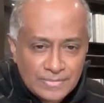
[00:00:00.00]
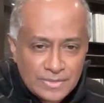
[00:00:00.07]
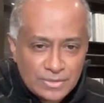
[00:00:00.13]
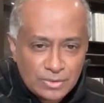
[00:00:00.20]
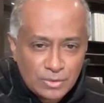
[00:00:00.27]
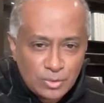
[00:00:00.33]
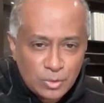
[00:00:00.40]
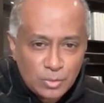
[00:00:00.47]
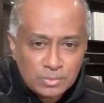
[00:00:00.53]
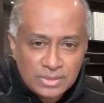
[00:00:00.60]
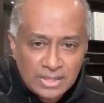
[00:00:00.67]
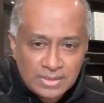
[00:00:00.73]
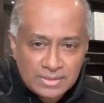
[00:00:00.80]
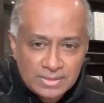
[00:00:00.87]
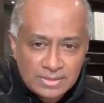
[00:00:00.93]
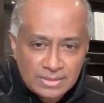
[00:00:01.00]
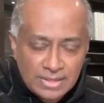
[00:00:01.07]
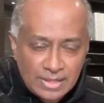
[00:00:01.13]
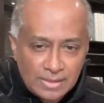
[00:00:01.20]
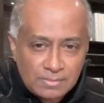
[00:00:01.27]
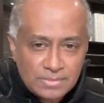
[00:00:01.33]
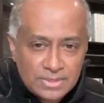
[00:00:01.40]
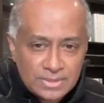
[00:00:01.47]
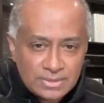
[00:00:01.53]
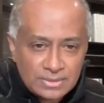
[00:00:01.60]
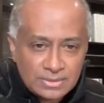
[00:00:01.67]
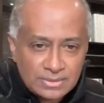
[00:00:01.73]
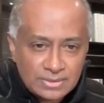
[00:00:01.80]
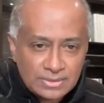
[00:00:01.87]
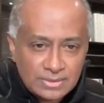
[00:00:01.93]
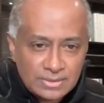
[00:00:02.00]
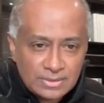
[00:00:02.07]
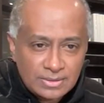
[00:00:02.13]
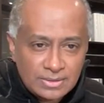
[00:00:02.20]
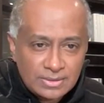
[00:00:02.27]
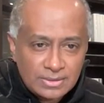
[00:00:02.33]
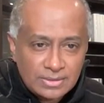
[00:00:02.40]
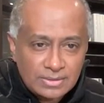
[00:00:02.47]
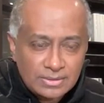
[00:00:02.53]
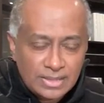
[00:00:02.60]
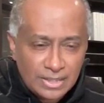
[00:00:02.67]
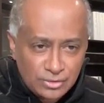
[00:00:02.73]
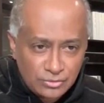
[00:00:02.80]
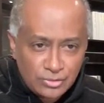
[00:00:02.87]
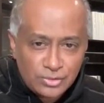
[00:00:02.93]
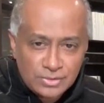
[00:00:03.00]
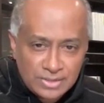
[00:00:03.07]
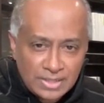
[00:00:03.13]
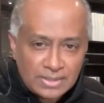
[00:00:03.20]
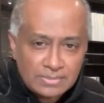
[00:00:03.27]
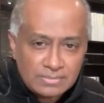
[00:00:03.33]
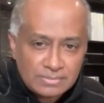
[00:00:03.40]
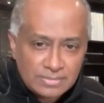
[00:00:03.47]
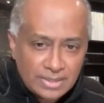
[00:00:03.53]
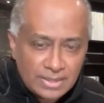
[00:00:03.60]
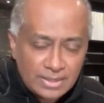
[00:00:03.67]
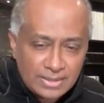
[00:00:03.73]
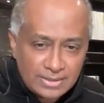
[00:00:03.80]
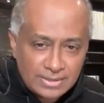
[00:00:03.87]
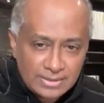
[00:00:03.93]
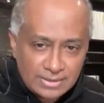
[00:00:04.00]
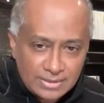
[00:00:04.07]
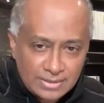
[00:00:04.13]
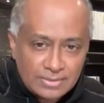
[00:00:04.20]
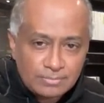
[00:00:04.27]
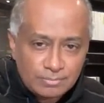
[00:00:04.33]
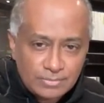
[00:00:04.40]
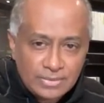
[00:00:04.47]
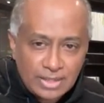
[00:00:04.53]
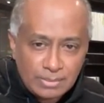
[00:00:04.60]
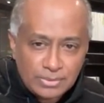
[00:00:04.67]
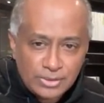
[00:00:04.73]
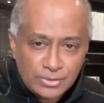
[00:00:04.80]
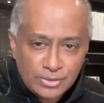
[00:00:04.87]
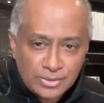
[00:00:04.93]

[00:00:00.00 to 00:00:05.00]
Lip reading: So hope that helped. Thank you for your time, and Happy New